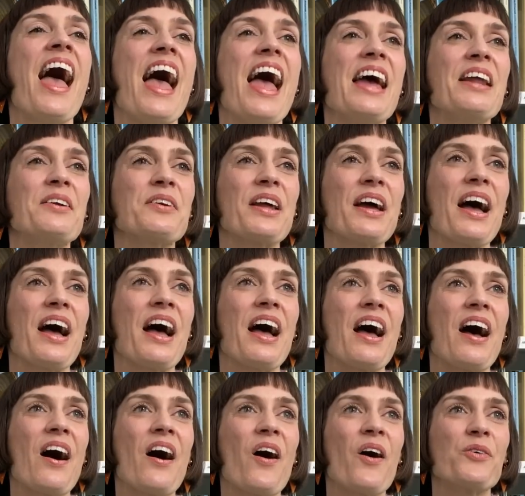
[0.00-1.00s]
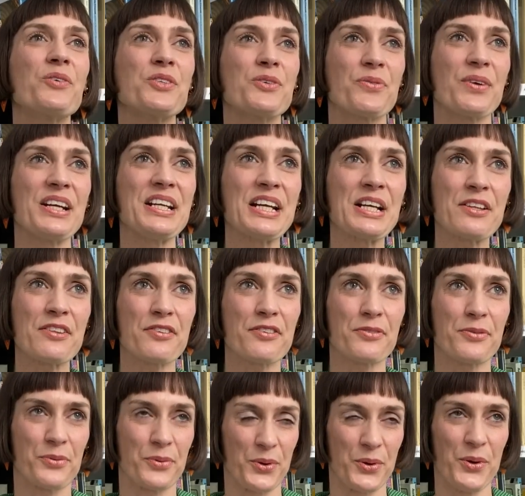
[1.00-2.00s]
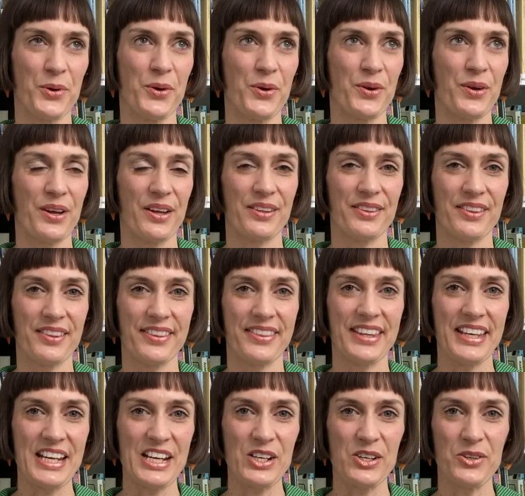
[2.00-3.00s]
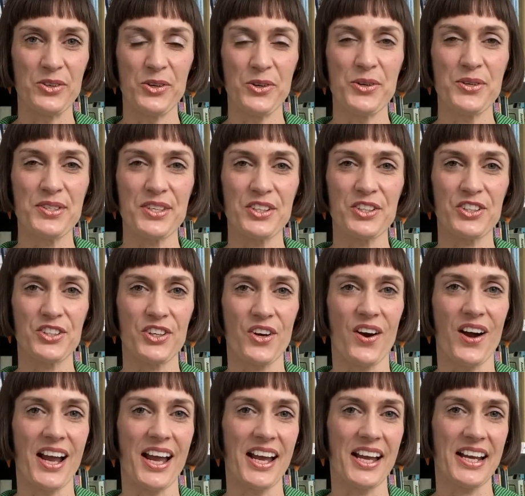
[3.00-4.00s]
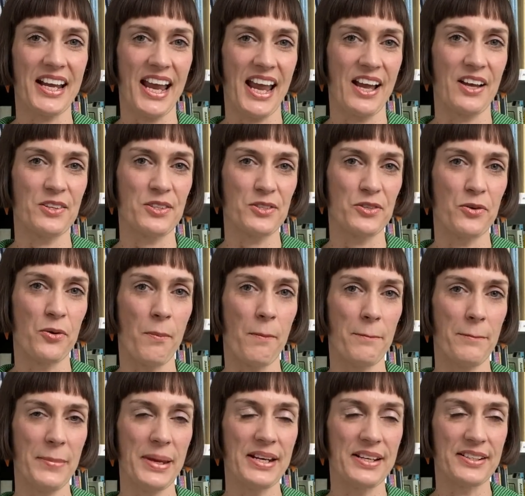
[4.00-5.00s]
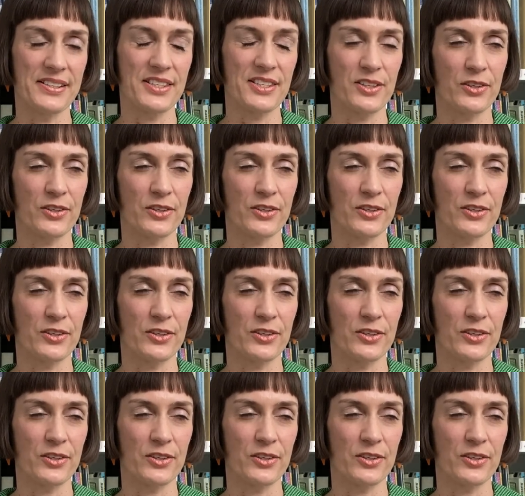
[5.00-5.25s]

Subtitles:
And I was reading through the Noosa Shire Council minutes.